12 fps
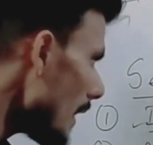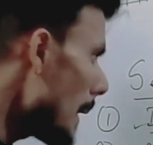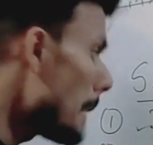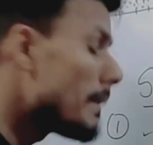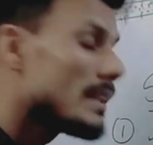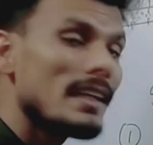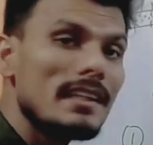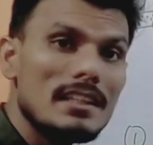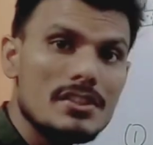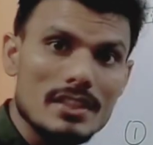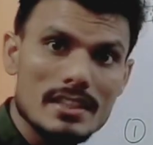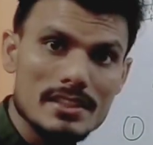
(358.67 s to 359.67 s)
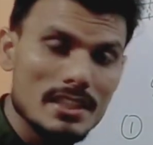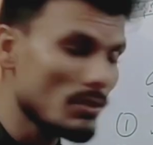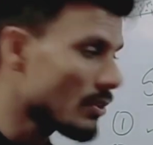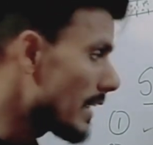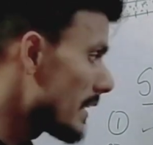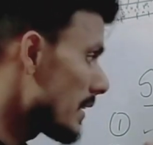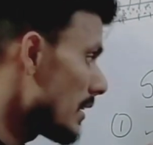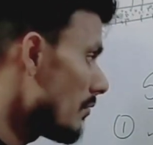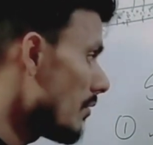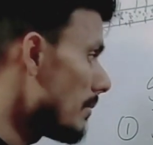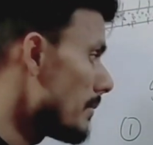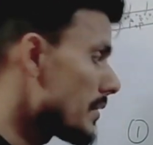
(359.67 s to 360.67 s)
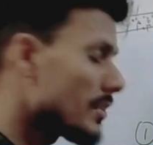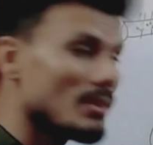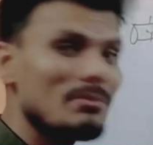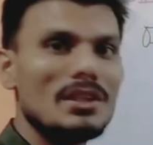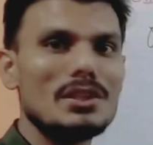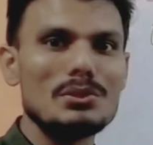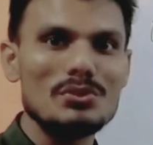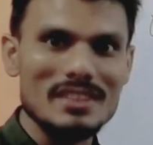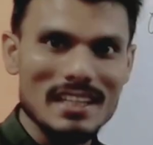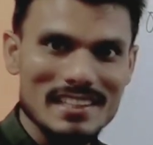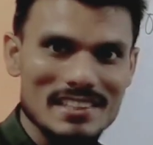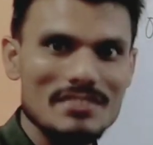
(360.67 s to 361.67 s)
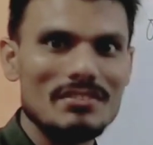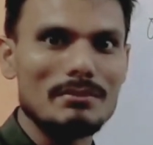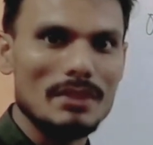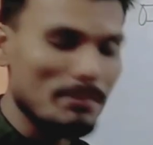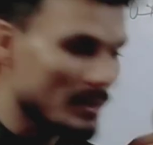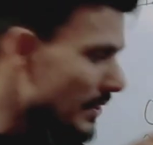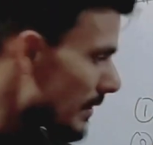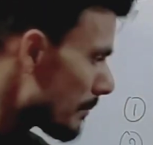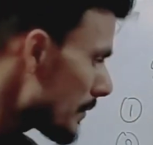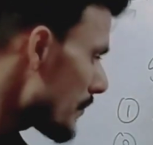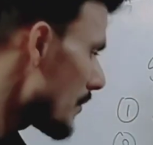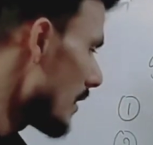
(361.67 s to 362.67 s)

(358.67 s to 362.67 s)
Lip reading: epithelial changes, or you can say the formation of the new cells from the epidermis,